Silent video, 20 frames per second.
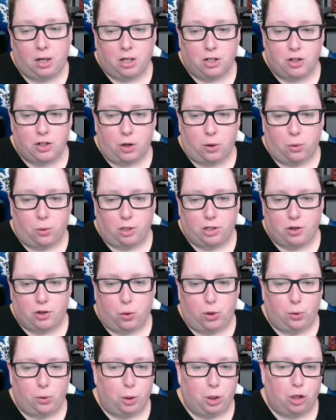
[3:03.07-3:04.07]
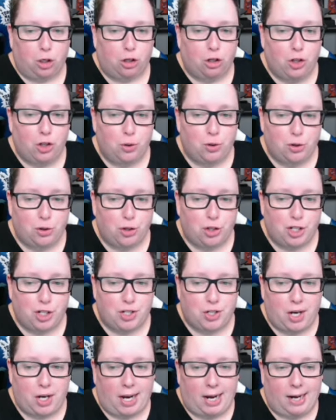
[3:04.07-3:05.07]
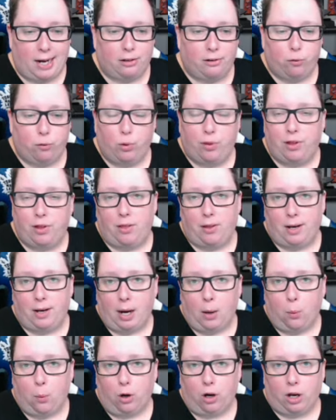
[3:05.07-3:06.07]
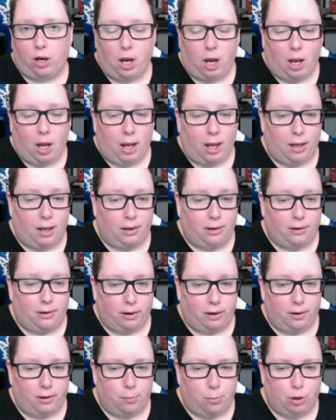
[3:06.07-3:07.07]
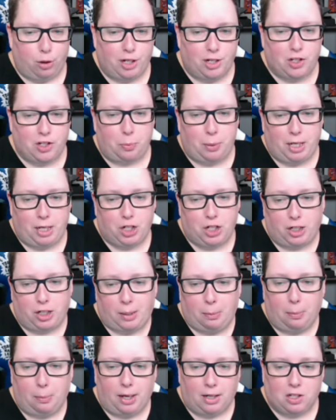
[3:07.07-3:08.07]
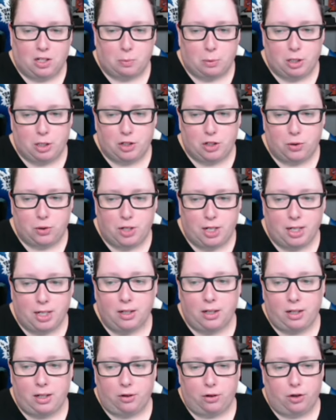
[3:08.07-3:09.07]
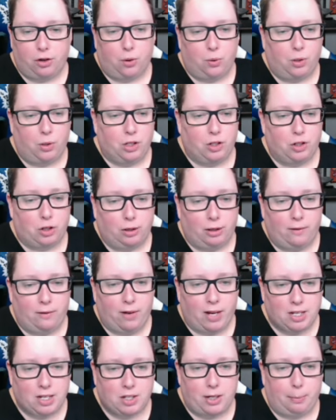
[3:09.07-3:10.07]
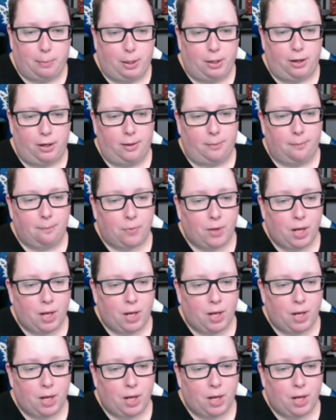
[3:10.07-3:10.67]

So it's going to encourage users to stay active within the network, and uh, participation can maximize the utility of their tokens during the vesting period.